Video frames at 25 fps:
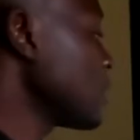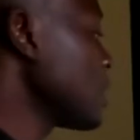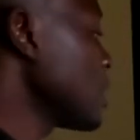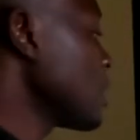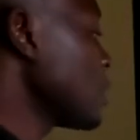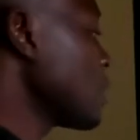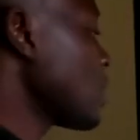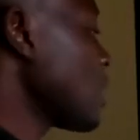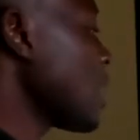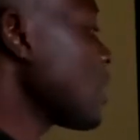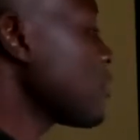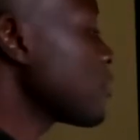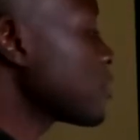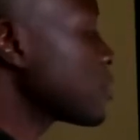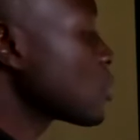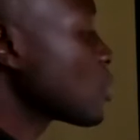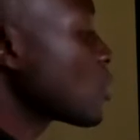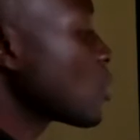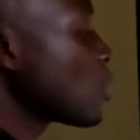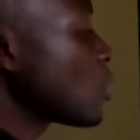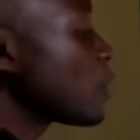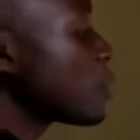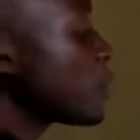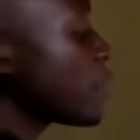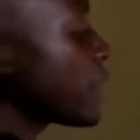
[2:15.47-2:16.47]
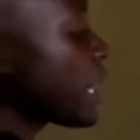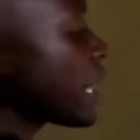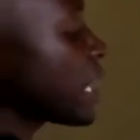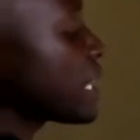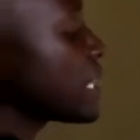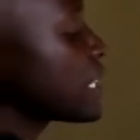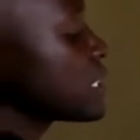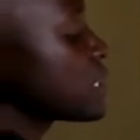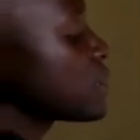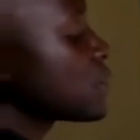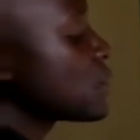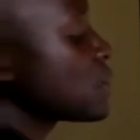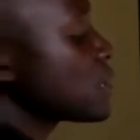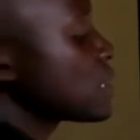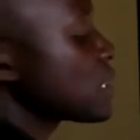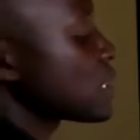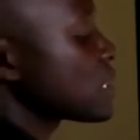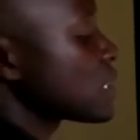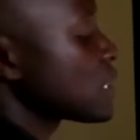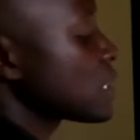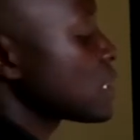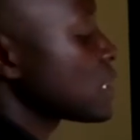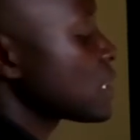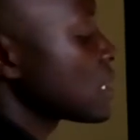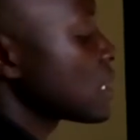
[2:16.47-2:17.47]
you have to compare it
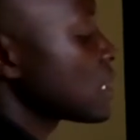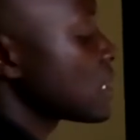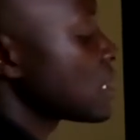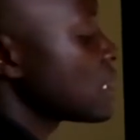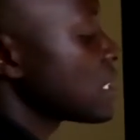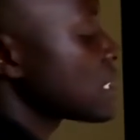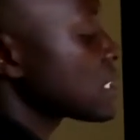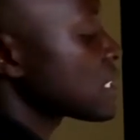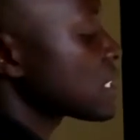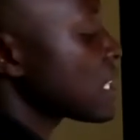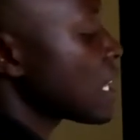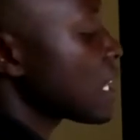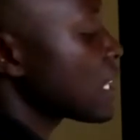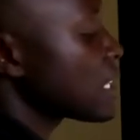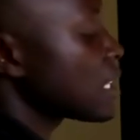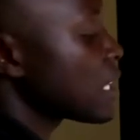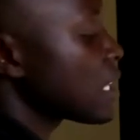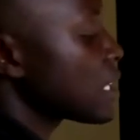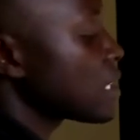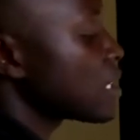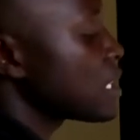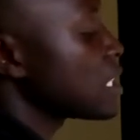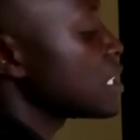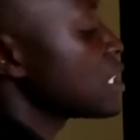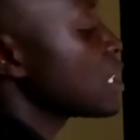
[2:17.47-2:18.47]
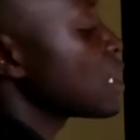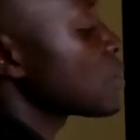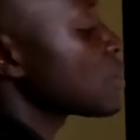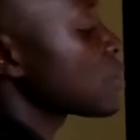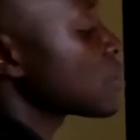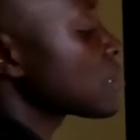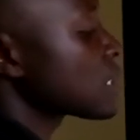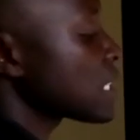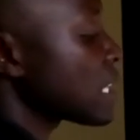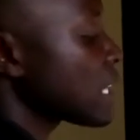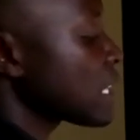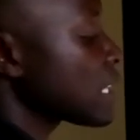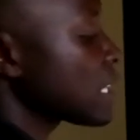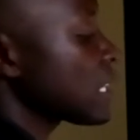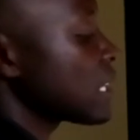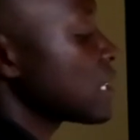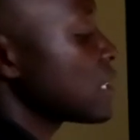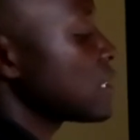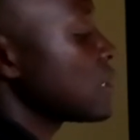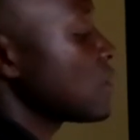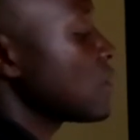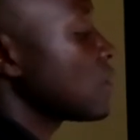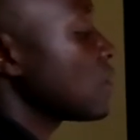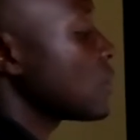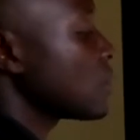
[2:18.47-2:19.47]
with the standard, the general
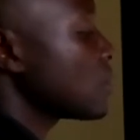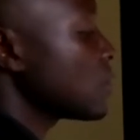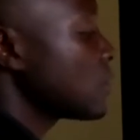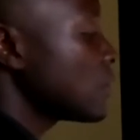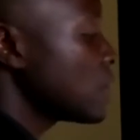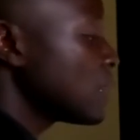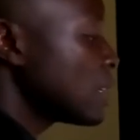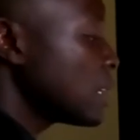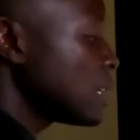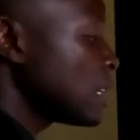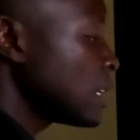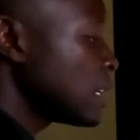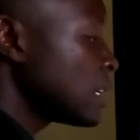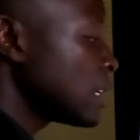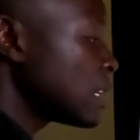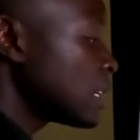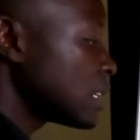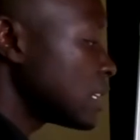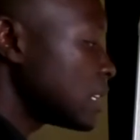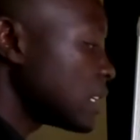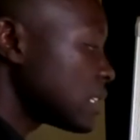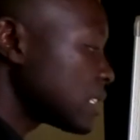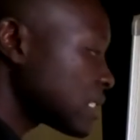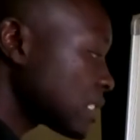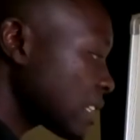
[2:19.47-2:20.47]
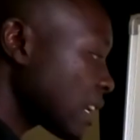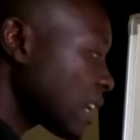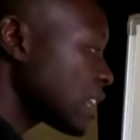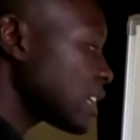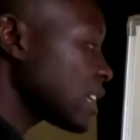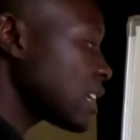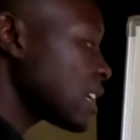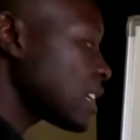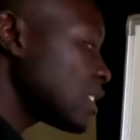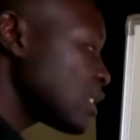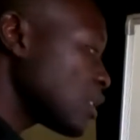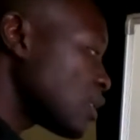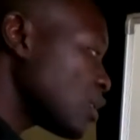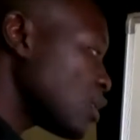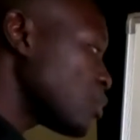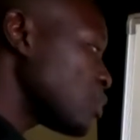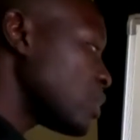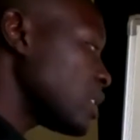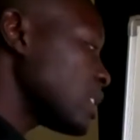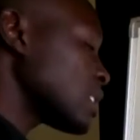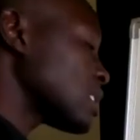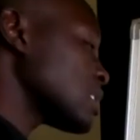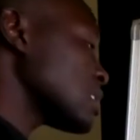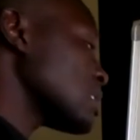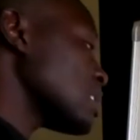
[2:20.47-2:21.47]
standard, or the standard
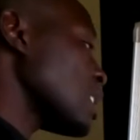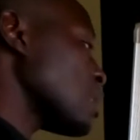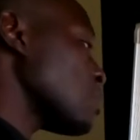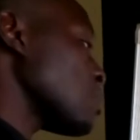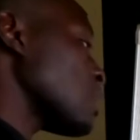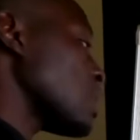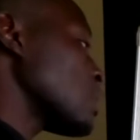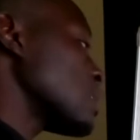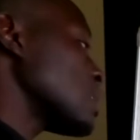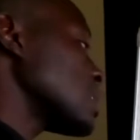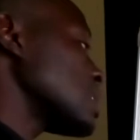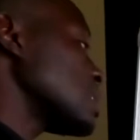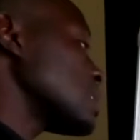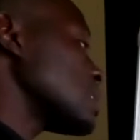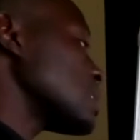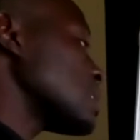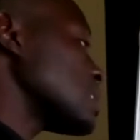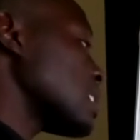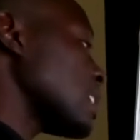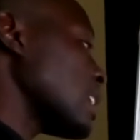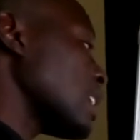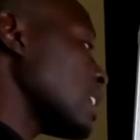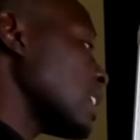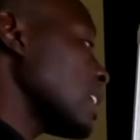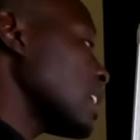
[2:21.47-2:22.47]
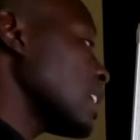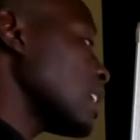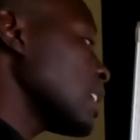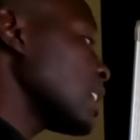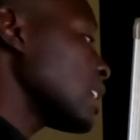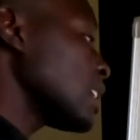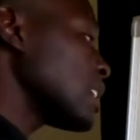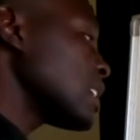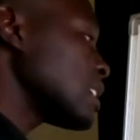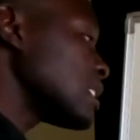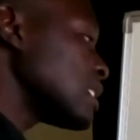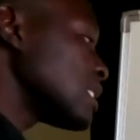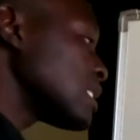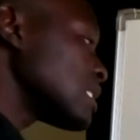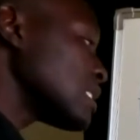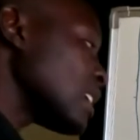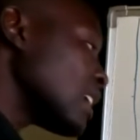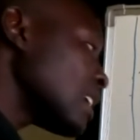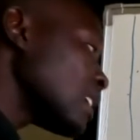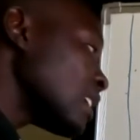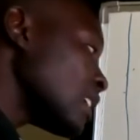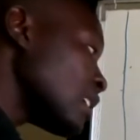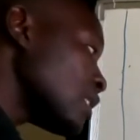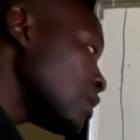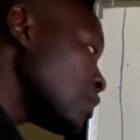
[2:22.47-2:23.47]
complex number, which is a. The
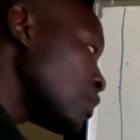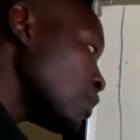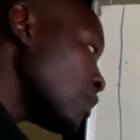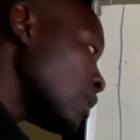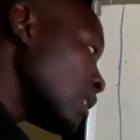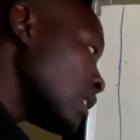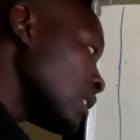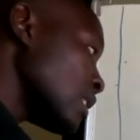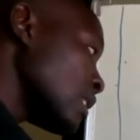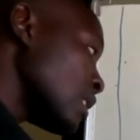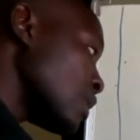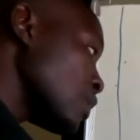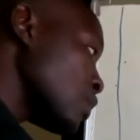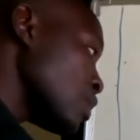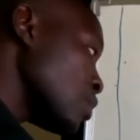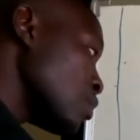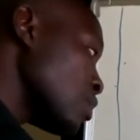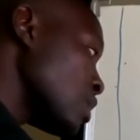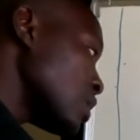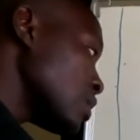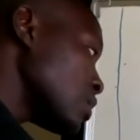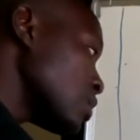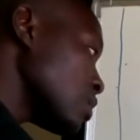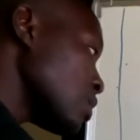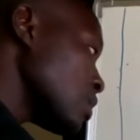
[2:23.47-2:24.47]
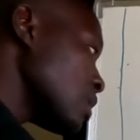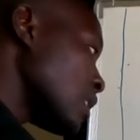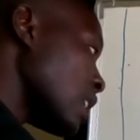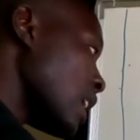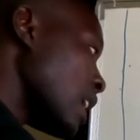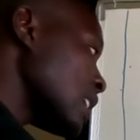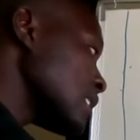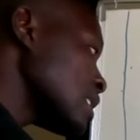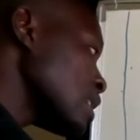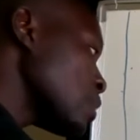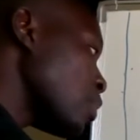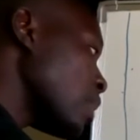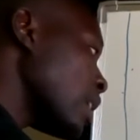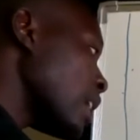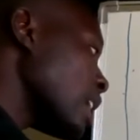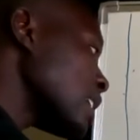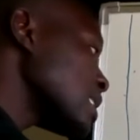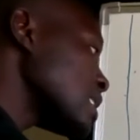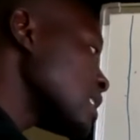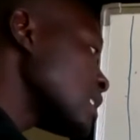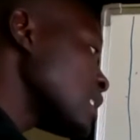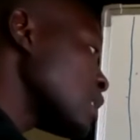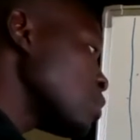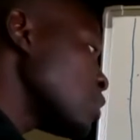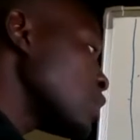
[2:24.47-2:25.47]
standard one that we base on has a
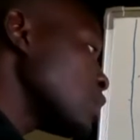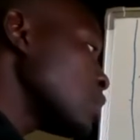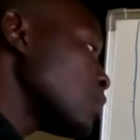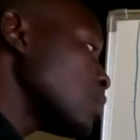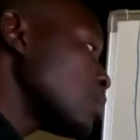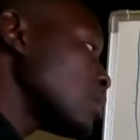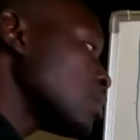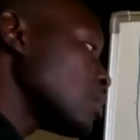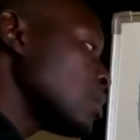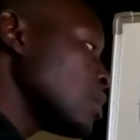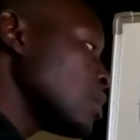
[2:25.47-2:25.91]
plus in the middle,